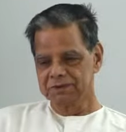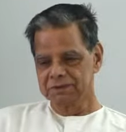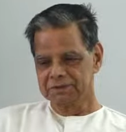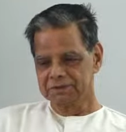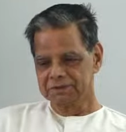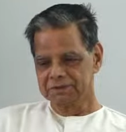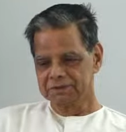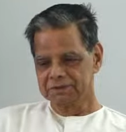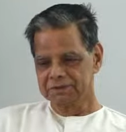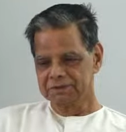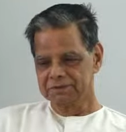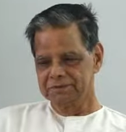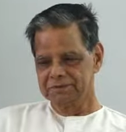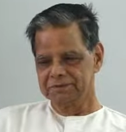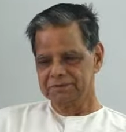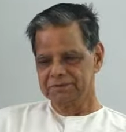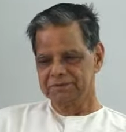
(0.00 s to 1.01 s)

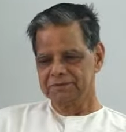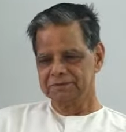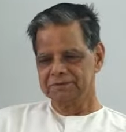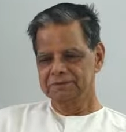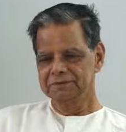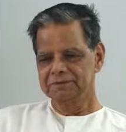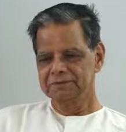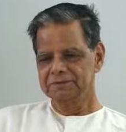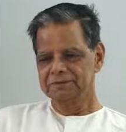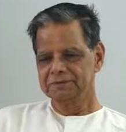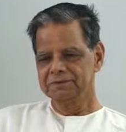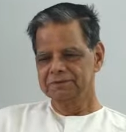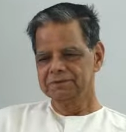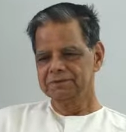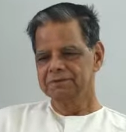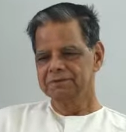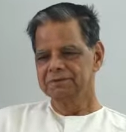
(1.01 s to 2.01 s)

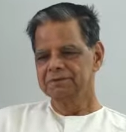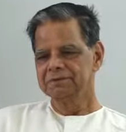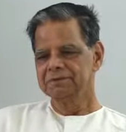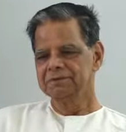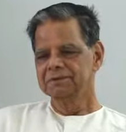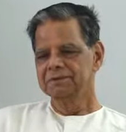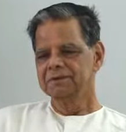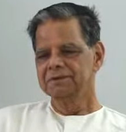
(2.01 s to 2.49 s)
No one is speaking in this clip.